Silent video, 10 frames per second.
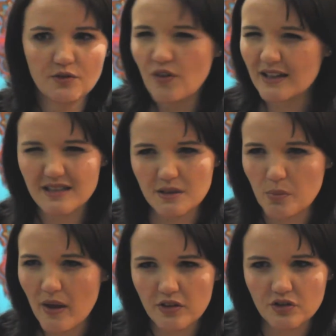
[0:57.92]
flustered
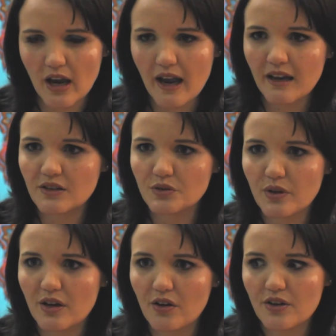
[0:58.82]
by the change or
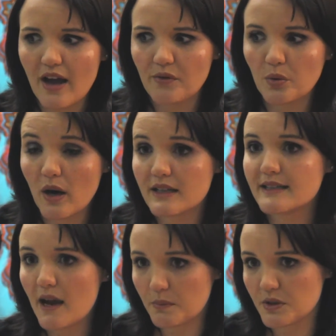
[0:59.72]
they haven't quite
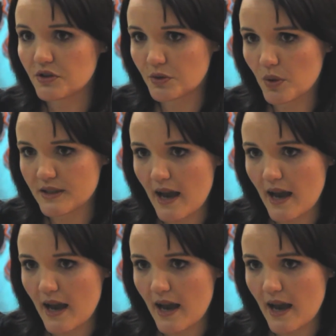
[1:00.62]
adapted to what's